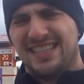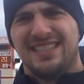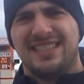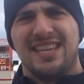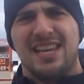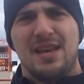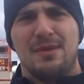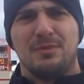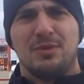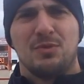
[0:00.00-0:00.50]

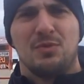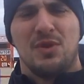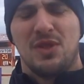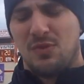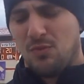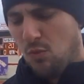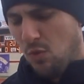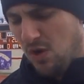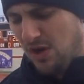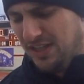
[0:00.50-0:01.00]
attempts
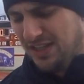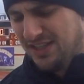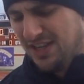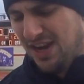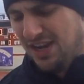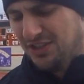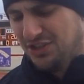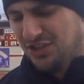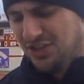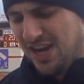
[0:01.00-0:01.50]
with one
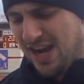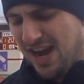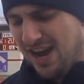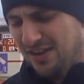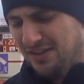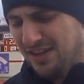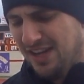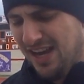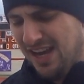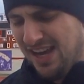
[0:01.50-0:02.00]

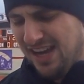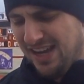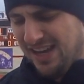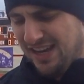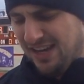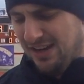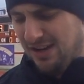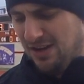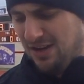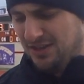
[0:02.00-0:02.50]
touchdown.
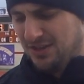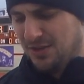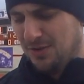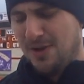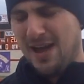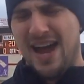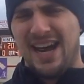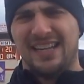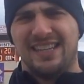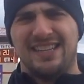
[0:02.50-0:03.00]
He
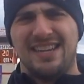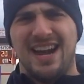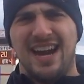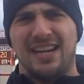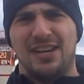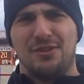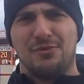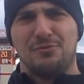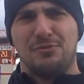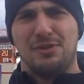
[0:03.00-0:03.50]
also added
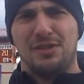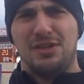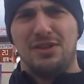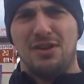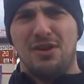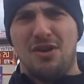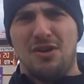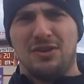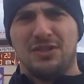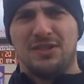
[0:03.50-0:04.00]
93
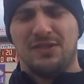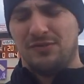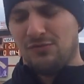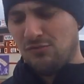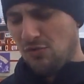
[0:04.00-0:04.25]
yards of